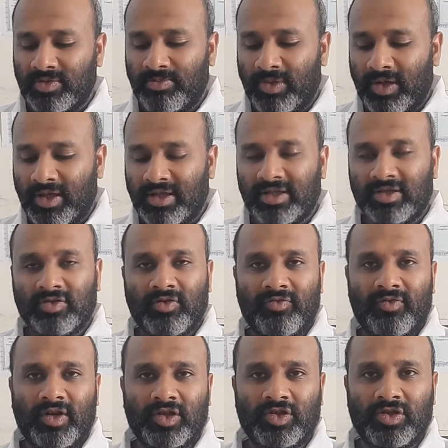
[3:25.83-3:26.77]
blood is
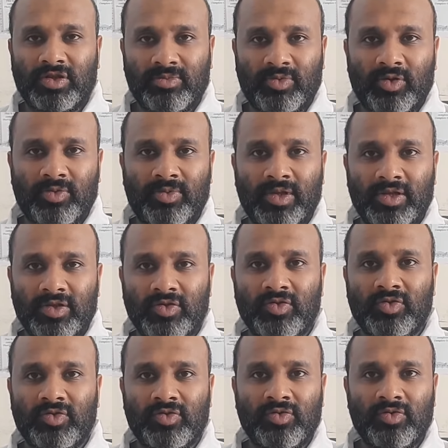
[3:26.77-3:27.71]
not functioning properly
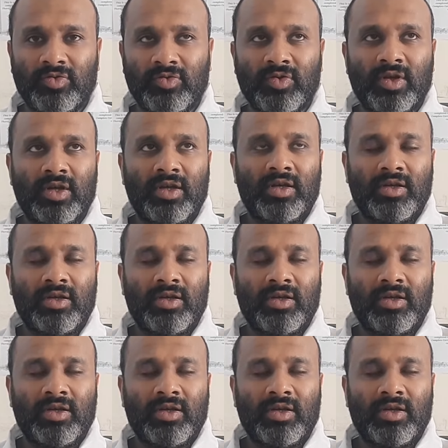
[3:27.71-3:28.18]
due to